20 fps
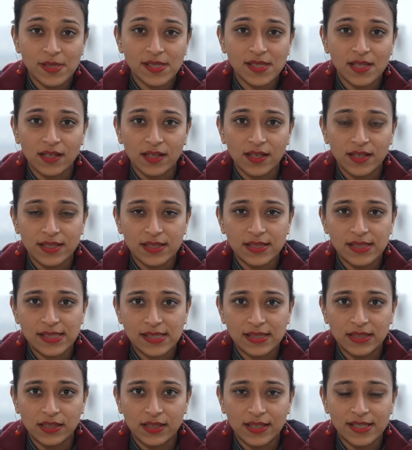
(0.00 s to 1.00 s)
missiles,
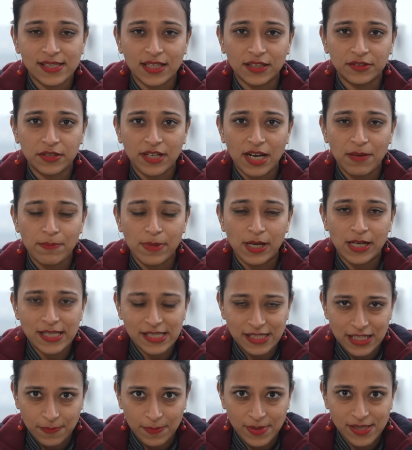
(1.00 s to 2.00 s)
the Iskander M
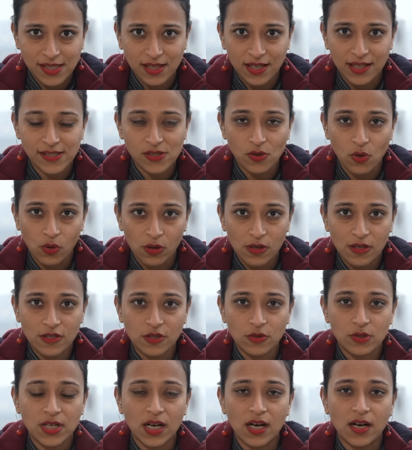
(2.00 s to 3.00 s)
ballistic missiles, all
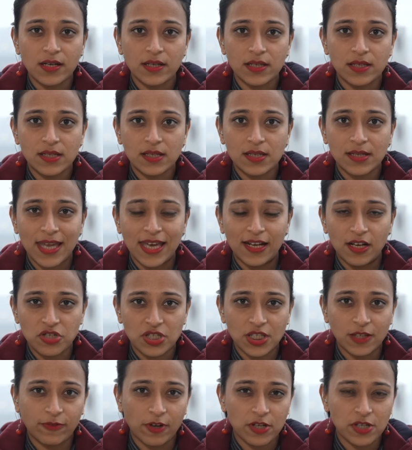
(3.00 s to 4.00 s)
to target
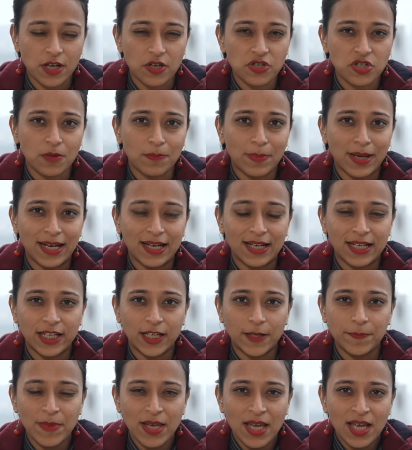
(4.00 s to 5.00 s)
energy infrastructure
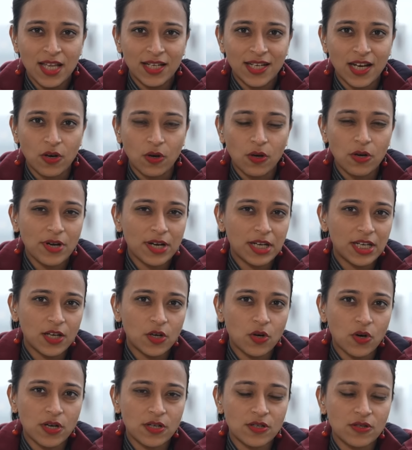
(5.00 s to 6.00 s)
mainly. Now, already,
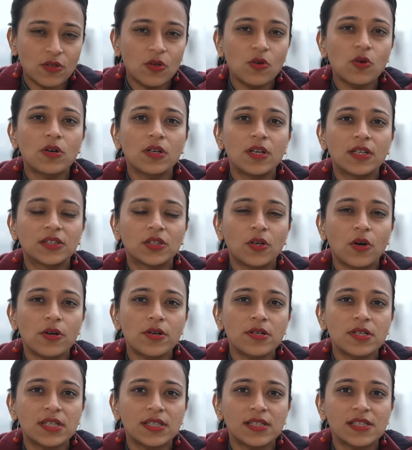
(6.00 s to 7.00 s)
according to local
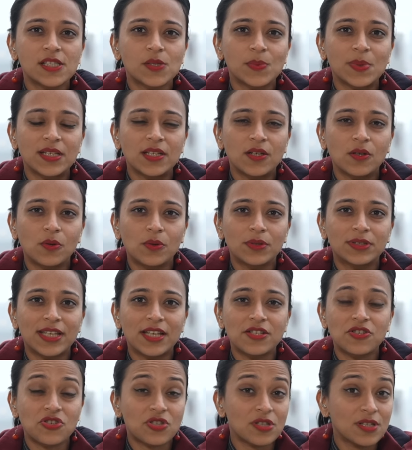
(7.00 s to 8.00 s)
authorities, we know
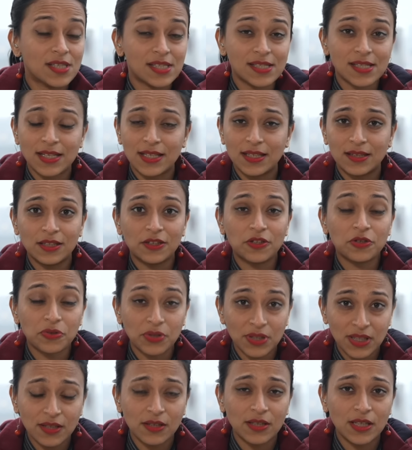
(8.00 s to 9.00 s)
that just in the
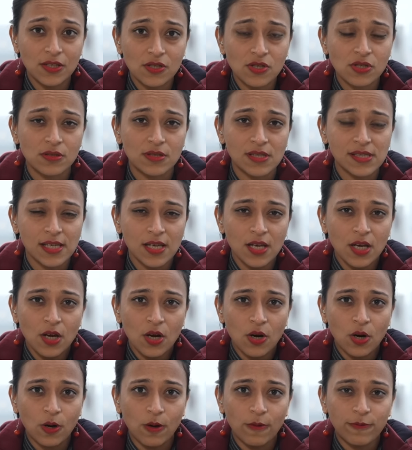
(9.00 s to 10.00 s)
three regions
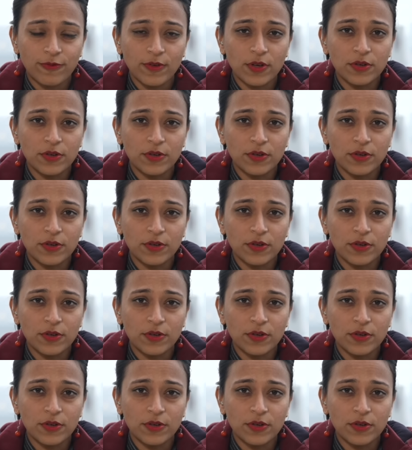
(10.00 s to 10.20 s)
of